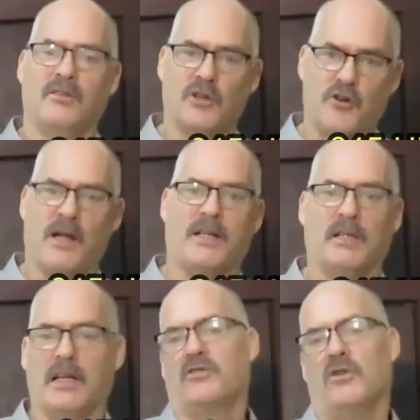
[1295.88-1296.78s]
the correct
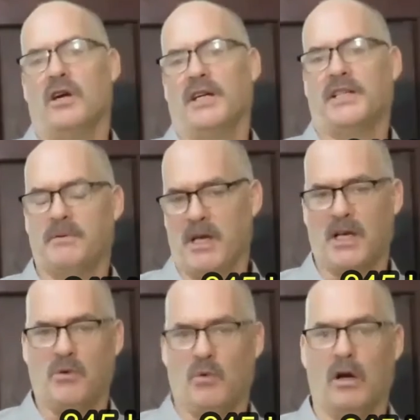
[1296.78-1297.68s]
electronics to
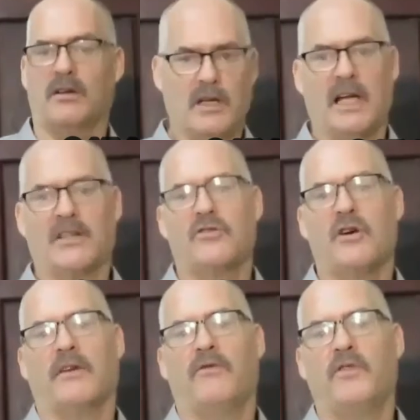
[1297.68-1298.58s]
make it work. The
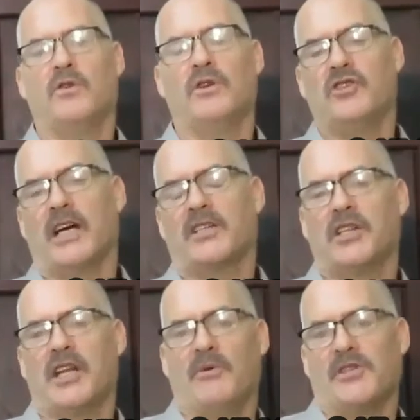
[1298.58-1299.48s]
electronic fuel
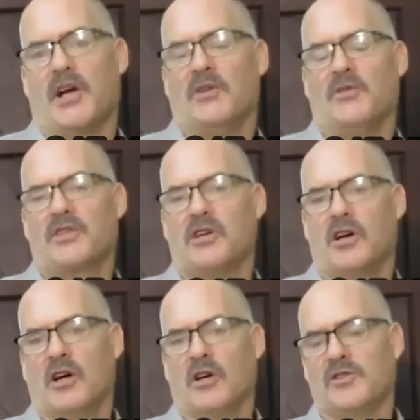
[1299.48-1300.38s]
injection that was on those
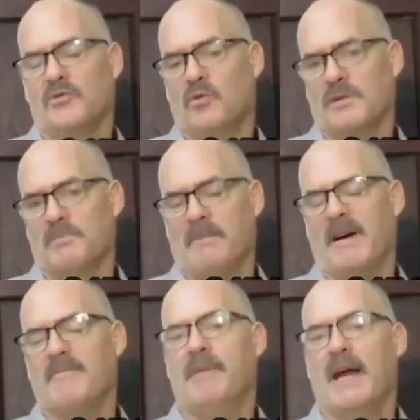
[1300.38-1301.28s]
cars was made
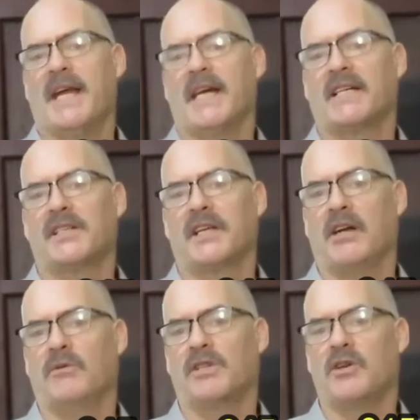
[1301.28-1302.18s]
by Bendix,
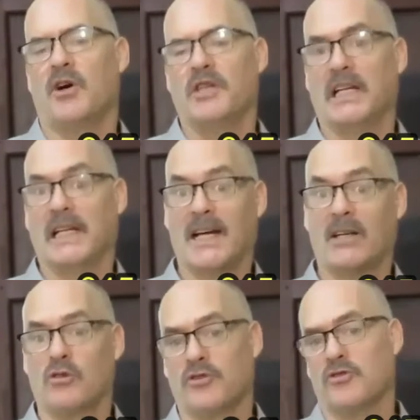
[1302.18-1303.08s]
and it was called the
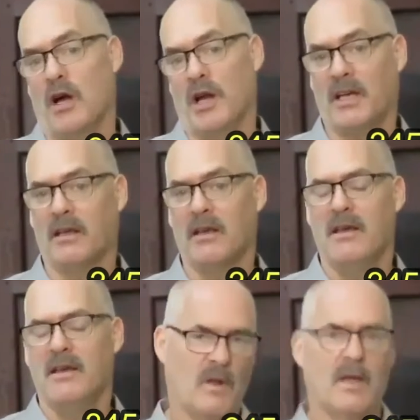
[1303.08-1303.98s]
Electrotronic.
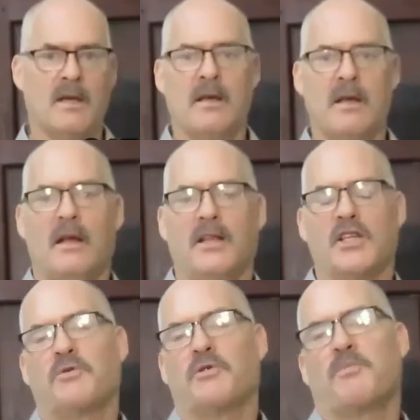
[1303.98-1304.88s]

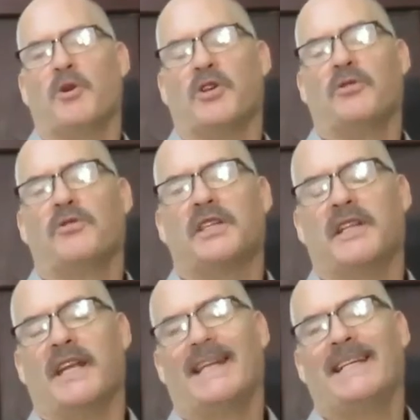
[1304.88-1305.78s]
This was produced in
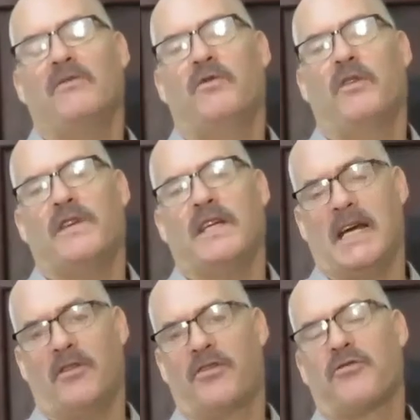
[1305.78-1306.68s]
the
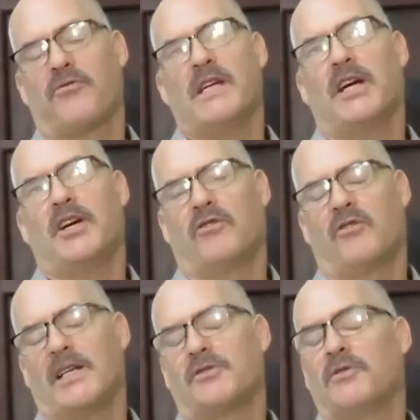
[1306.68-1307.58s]
1958
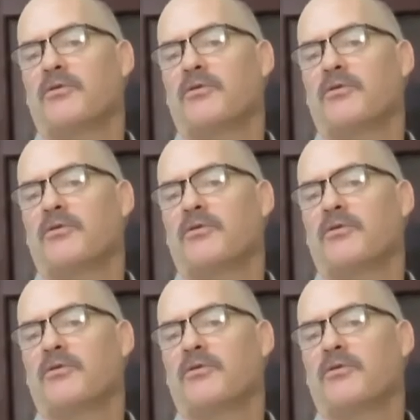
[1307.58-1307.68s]
Chrysler